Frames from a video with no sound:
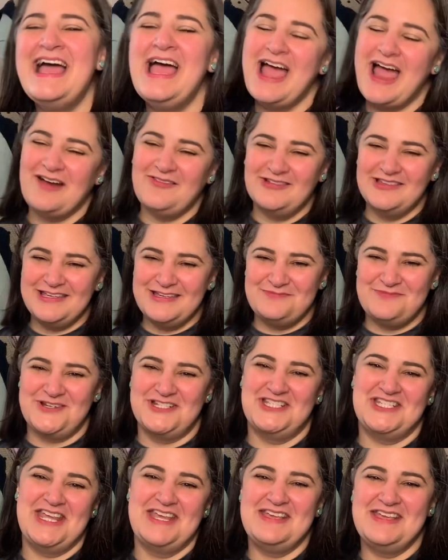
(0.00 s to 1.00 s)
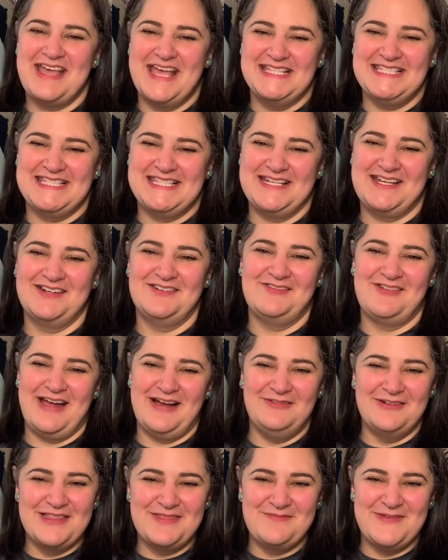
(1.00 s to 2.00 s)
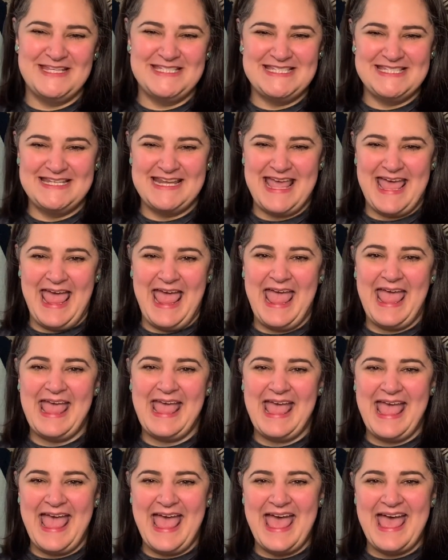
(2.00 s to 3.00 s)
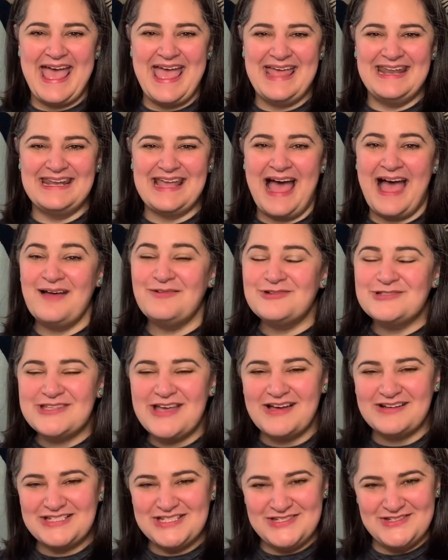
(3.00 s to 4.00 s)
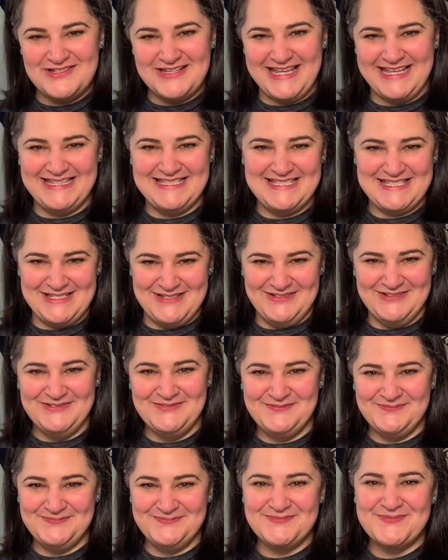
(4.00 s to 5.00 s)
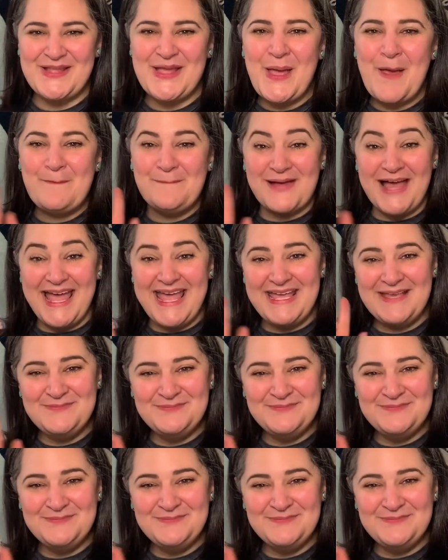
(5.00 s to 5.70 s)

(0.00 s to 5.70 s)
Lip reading: really appreciate you guys sticking around with me today, and I will talk to you again soon. Bye.